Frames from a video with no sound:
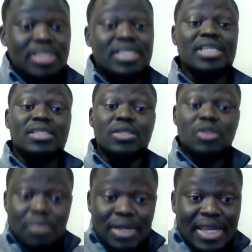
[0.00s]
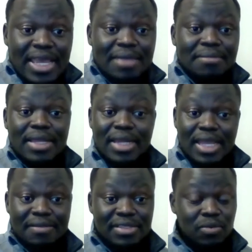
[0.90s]
it gets the human name and
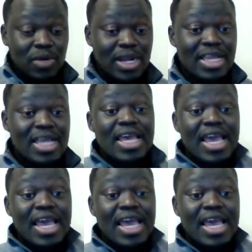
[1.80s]
everything, right?